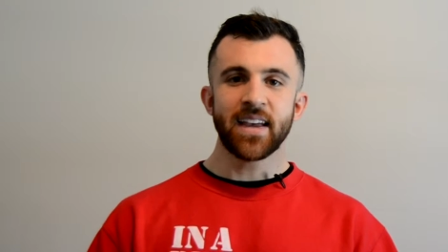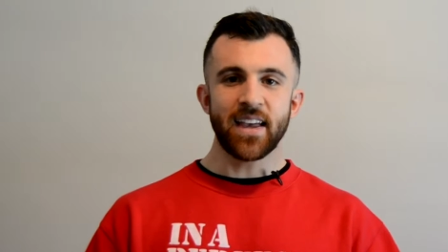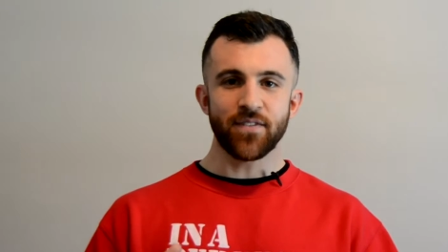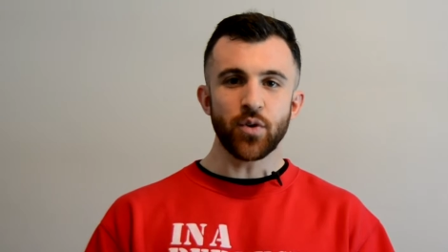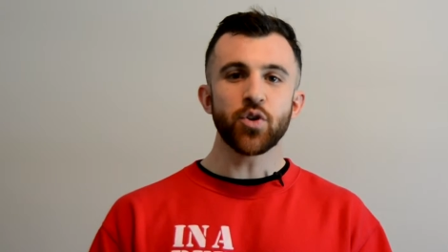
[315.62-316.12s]

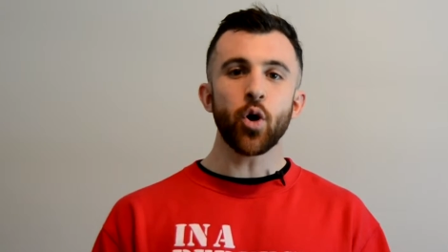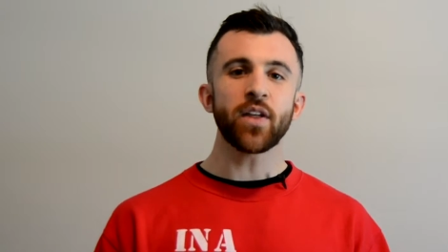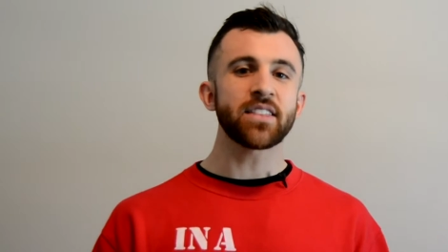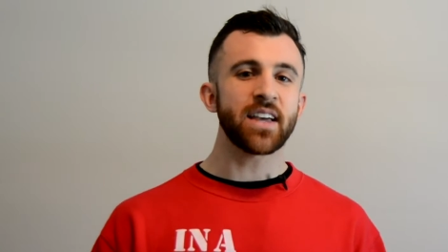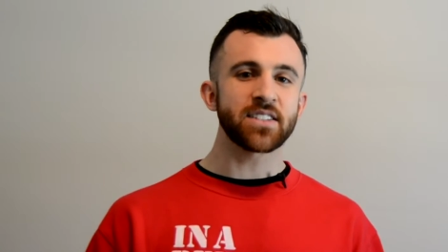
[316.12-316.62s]
If you know
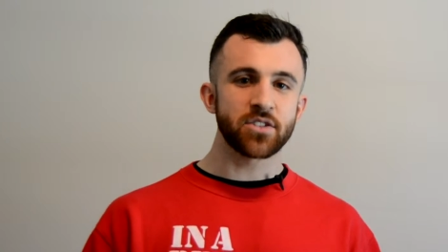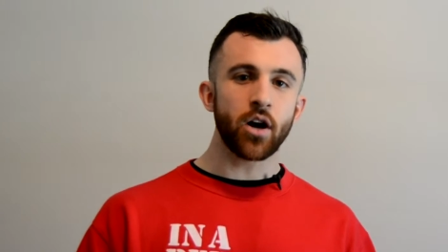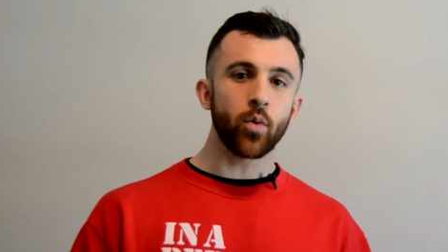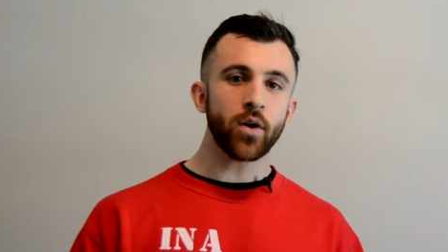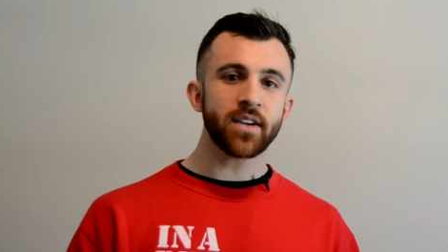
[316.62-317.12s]
that that's
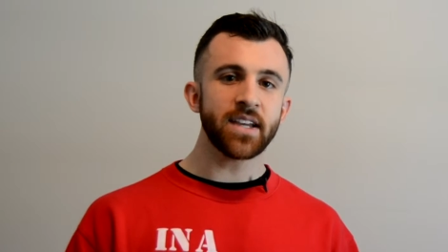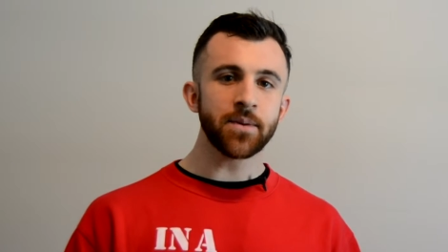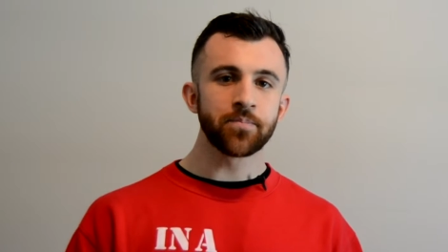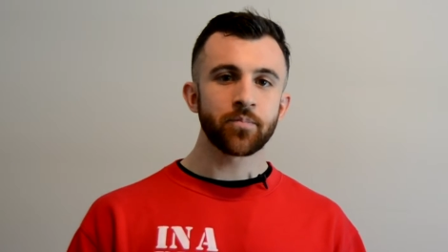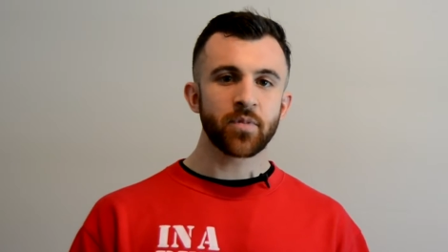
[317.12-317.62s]
not
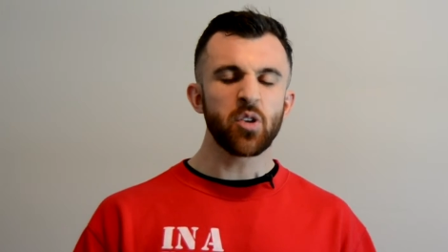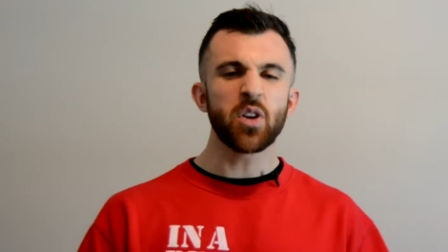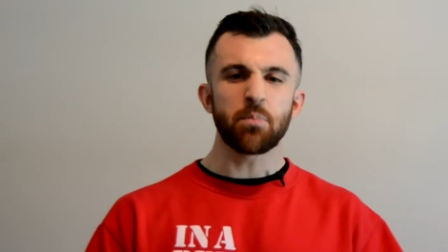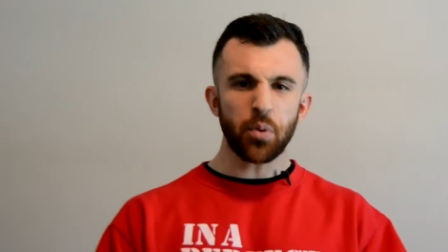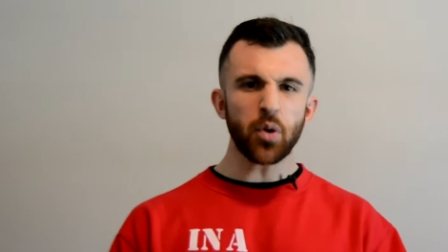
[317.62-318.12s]
working, you
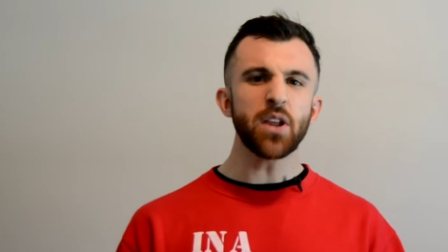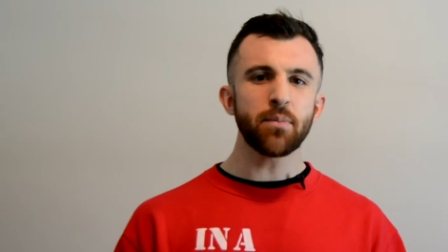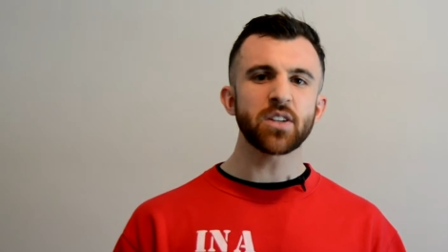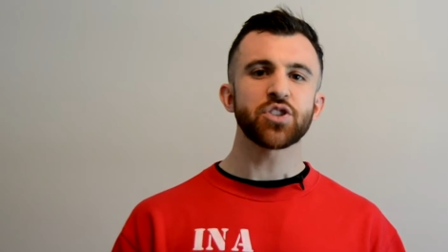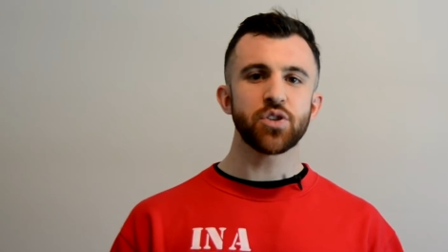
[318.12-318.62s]
can pretty
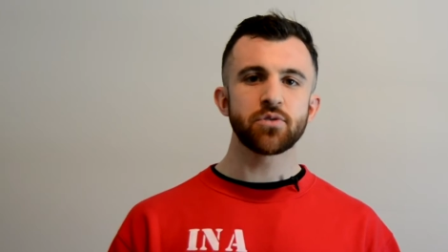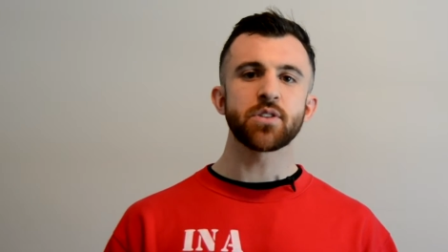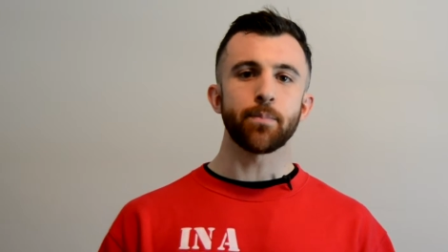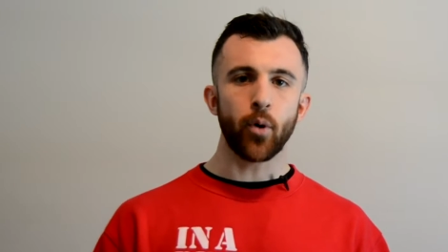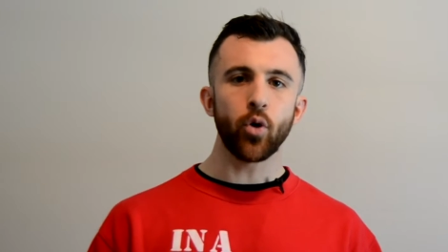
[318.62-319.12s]
much use
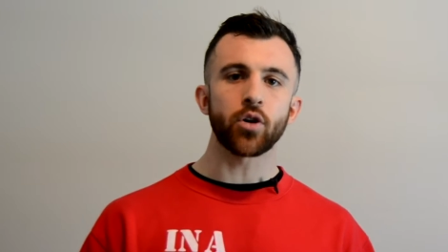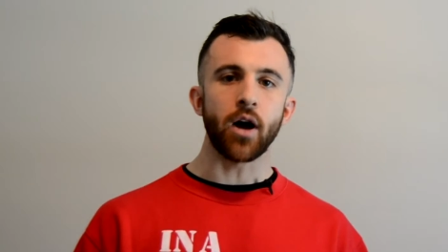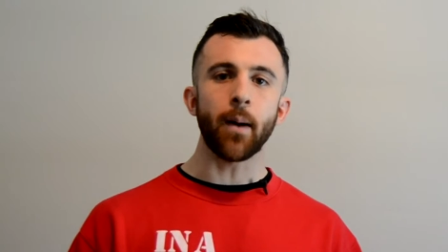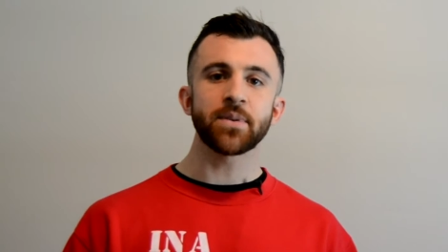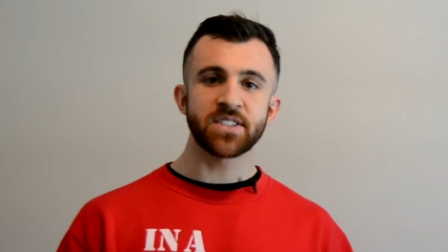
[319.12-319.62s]
the polar
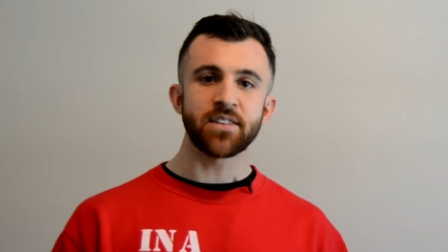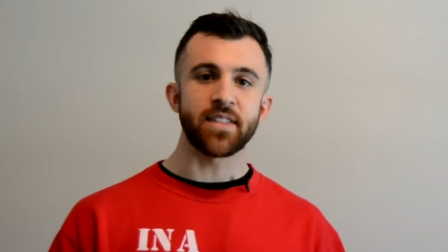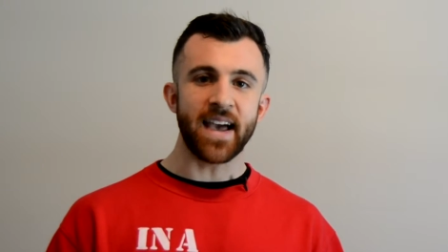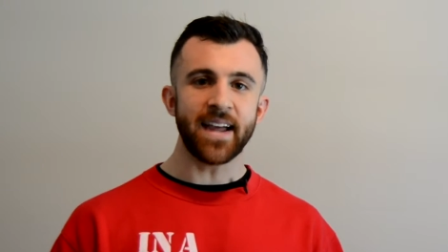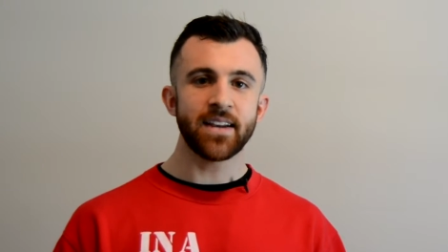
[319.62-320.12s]
opposite of
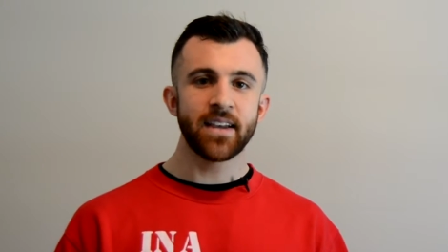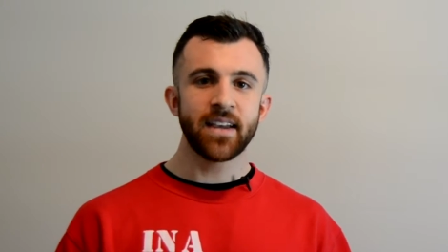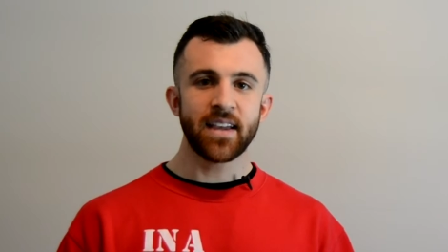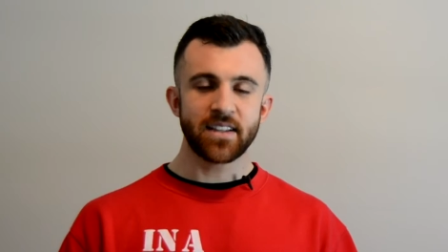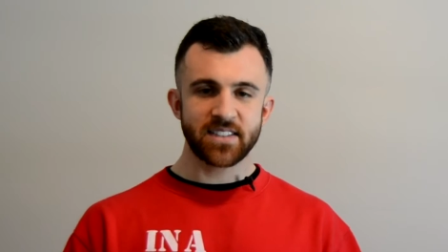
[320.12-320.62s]
that,
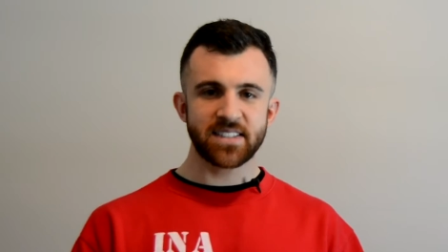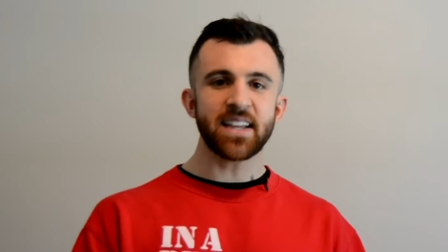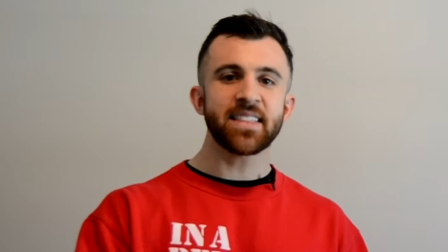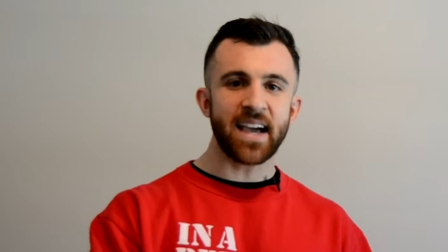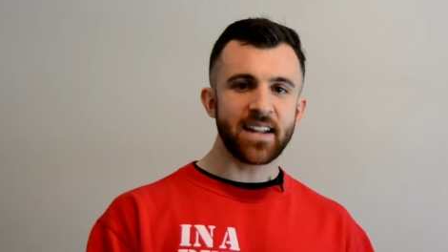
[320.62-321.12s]

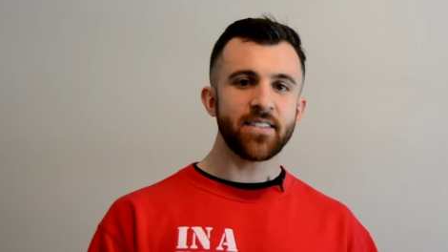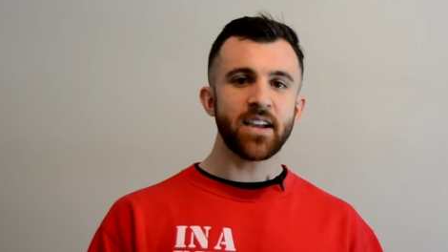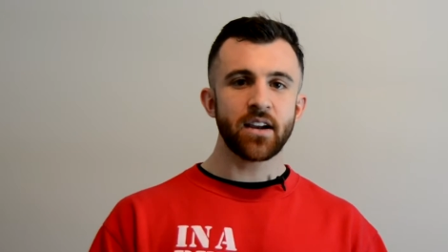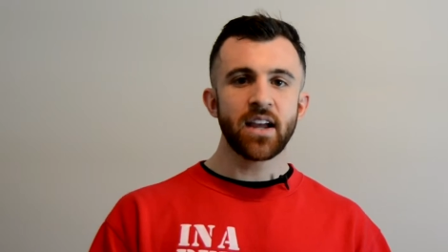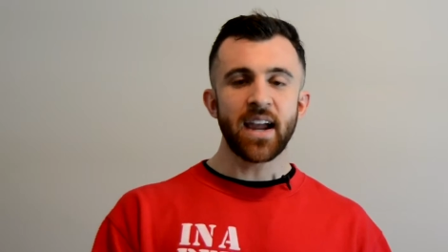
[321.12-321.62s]
stick that in
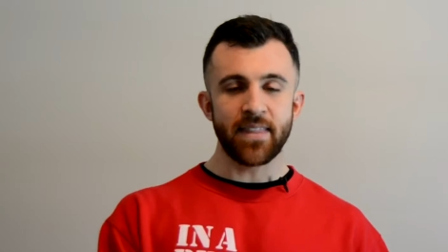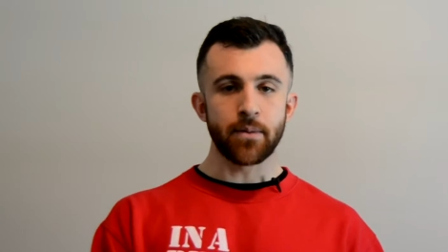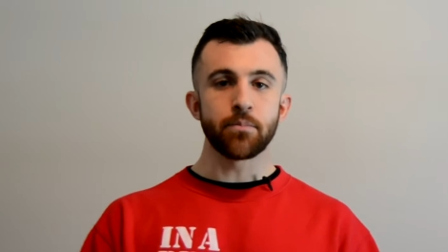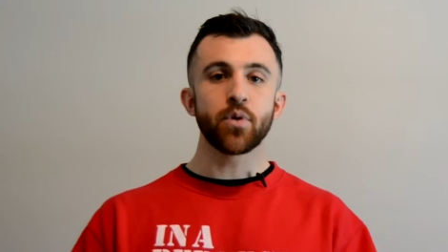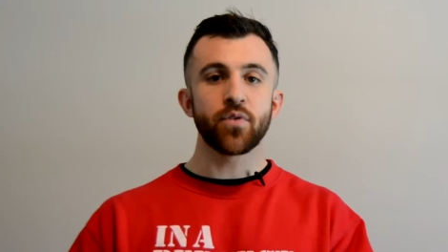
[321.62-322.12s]
there, and
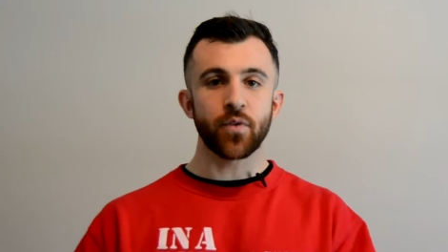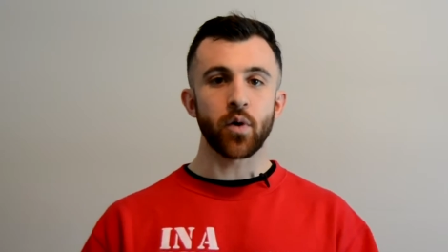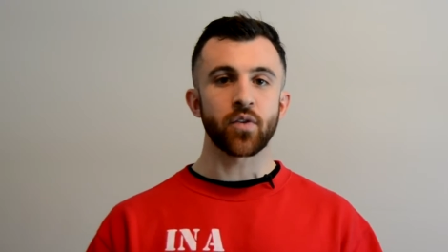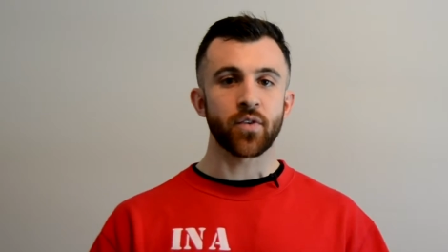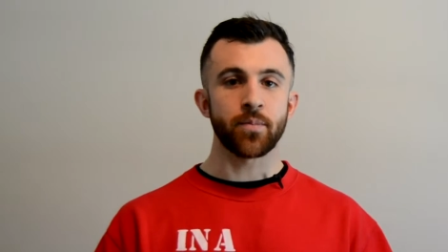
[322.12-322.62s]
then move
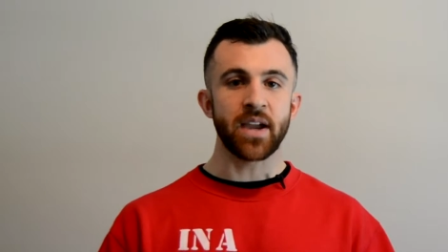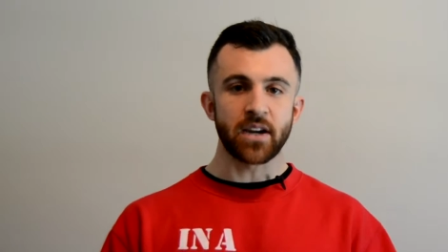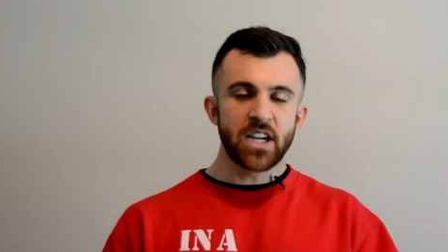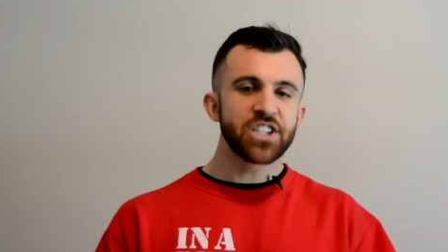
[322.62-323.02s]
forward from there.